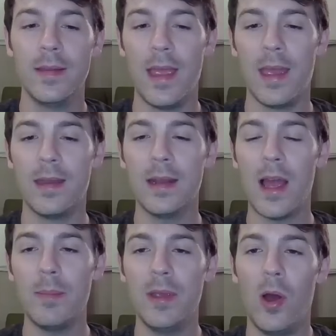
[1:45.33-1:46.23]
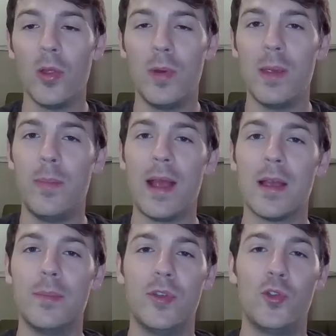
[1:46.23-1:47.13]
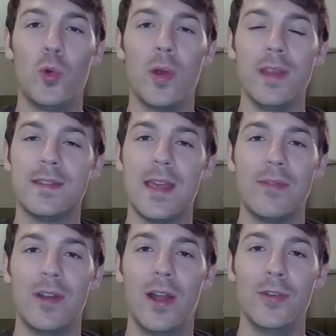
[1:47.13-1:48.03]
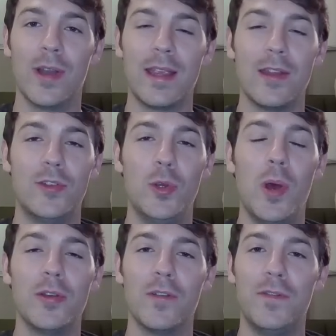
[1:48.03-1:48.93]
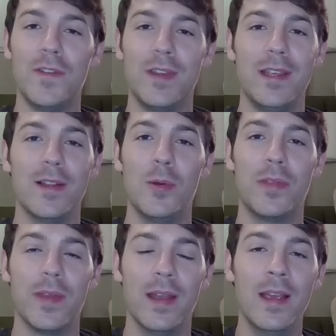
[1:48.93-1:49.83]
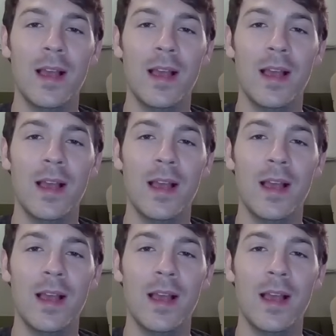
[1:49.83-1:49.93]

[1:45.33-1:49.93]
and it got me all the way back up to 2700. I gained 250 ELO with it.